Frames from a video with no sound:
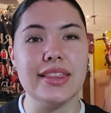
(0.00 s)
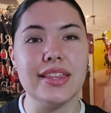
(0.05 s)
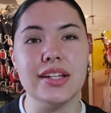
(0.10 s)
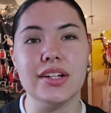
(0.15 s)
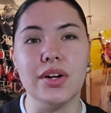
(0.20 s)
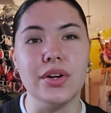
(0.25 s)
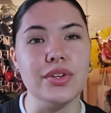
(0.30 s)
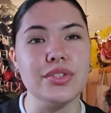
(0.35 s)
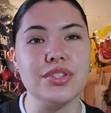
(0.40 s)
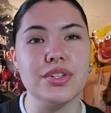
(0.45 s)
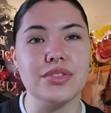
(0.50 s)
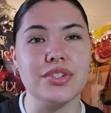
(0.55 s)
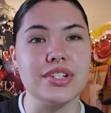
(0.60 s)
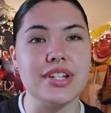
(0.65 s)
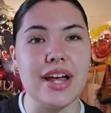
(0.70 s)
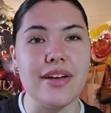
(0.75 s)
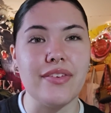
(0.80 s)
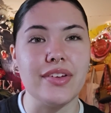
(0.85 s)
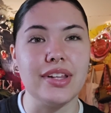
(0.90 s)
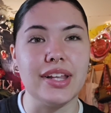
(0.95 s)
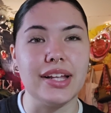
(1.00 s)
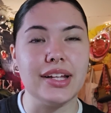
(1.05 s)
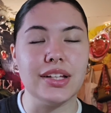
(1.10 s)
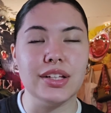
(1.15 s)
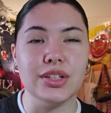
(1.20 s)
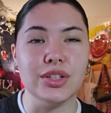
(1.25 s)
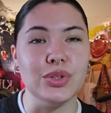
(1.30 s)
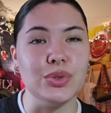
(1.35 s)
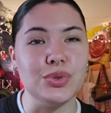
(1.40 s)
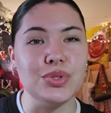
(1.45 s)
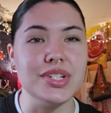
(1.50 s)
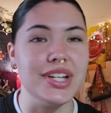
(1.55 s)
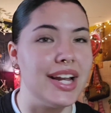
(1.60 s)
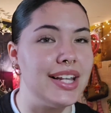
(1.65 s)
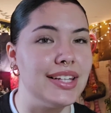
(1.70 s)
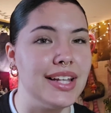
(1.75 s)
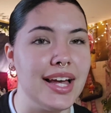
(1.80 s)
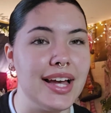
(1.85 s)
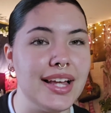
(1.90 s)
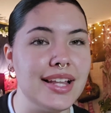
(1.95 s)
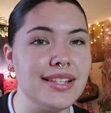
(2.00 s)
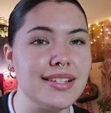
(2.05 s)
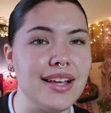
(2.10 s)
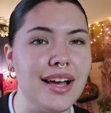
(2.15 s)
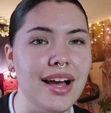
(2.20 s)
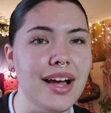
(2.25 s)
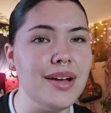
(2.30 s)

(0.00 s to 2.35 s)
think also just having like loose deadlines.